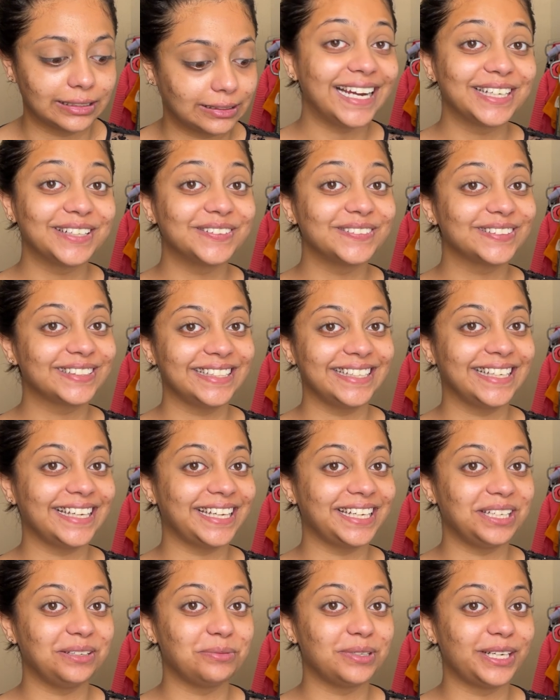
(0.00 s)
I don't think
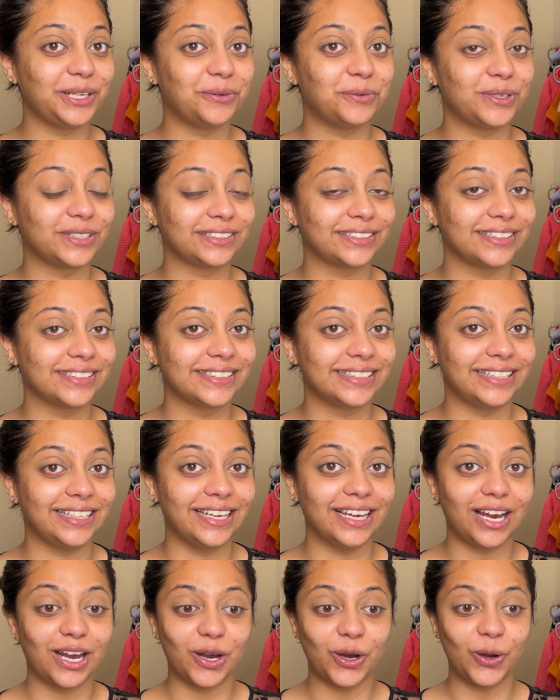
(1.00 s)
anybody wants to
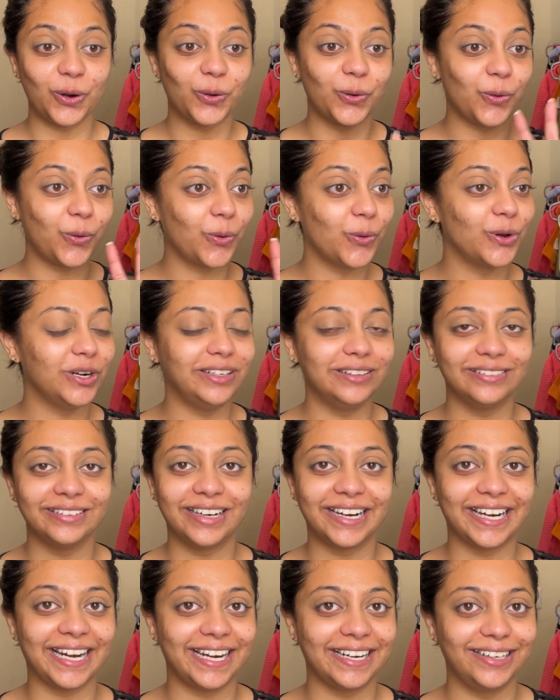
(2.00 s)
see a whole
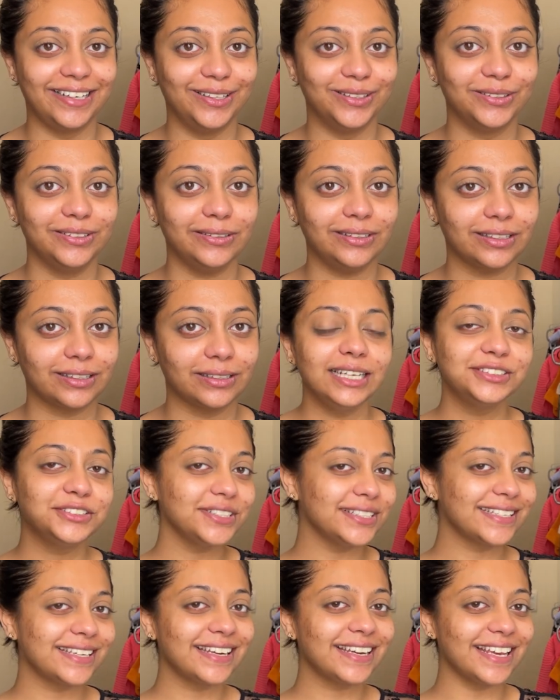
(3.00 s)
red look. And
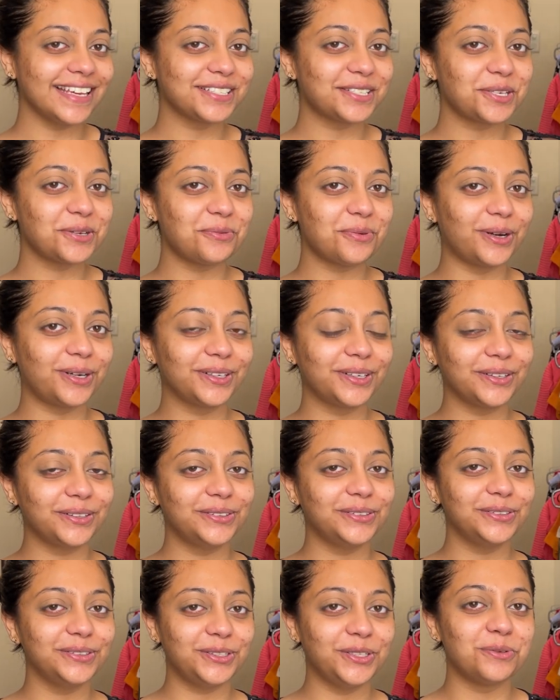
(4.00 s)
just in case you want
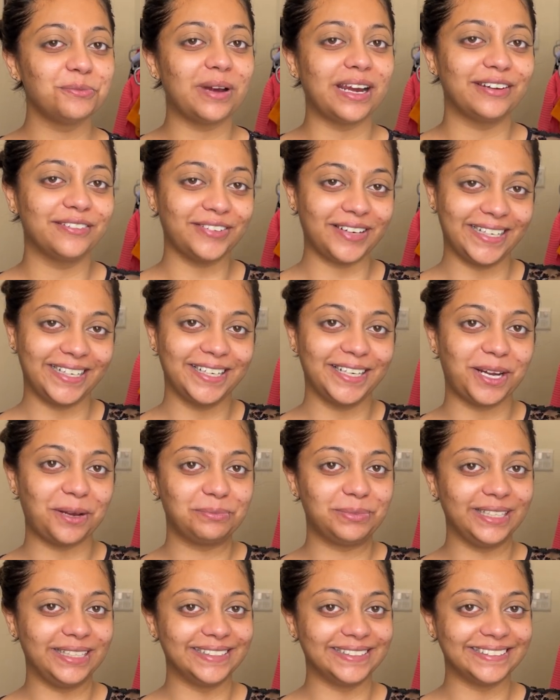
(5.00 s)
to, you might find it
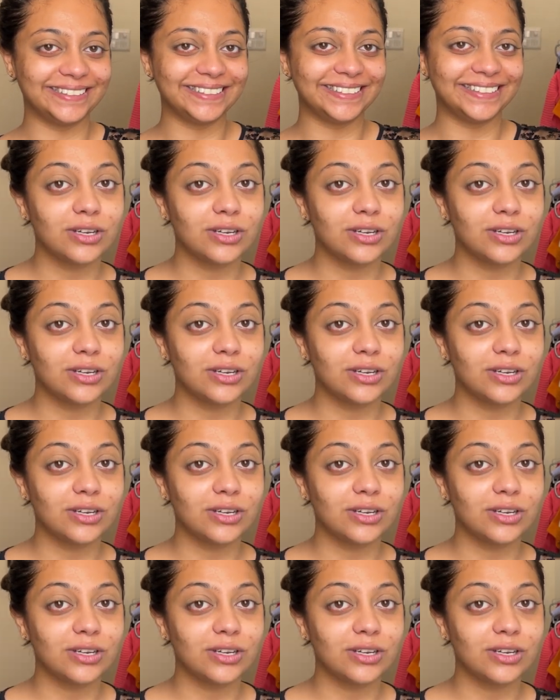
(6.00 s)
up here.